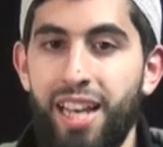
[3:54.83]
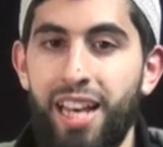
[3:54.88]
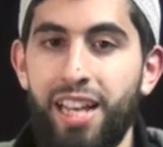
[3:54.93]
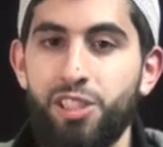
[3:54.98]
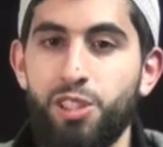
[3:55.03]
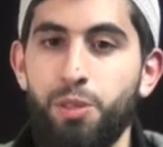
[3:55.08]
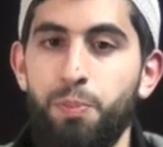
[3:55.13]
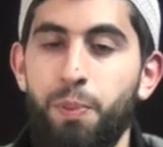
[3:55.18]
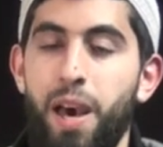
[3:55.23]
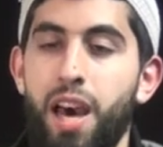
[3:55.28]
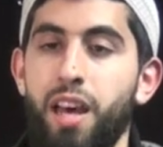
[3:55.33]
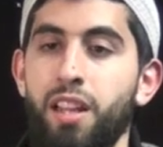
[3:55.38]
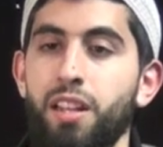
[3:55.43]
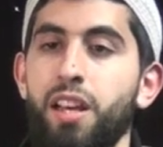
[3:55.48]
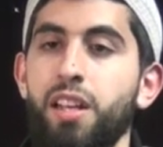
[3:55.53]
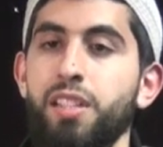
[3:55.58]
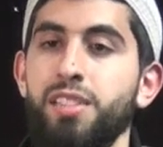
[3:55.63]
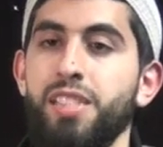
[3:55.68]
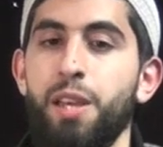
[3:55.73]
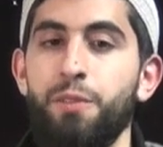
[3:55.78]
And
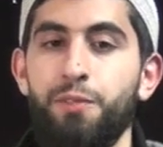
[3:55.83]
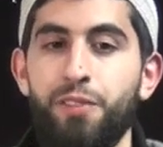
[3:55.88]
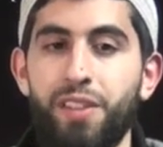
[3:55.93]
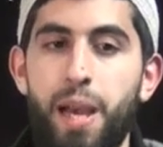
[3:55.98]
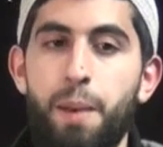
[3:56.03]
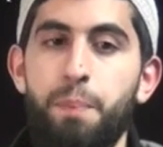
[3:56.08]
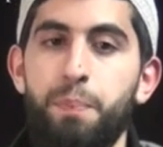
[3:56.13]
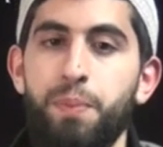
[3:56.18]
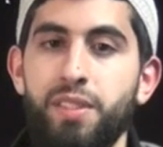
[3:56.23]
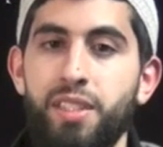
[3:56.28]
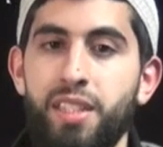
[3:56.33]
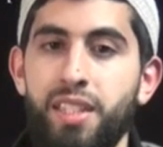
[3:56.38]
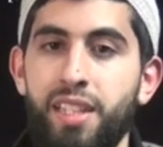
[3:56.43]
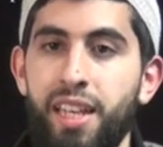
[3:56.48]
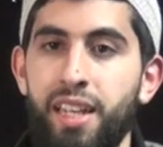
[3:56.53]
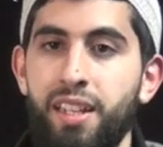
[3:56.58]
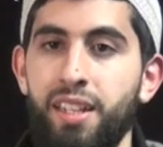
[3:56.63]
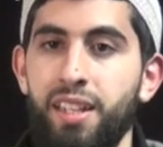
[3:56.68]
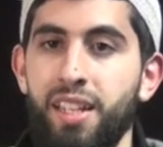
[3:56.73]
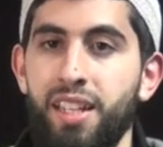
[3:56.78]
subhanAllah, same thing happened
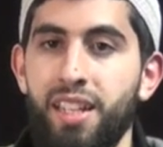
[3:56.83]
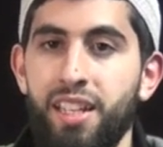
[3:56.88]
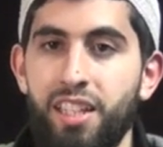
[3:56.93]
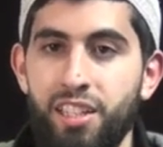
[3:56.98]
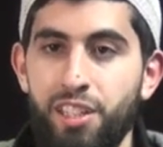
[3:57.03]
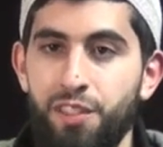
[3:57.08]
again.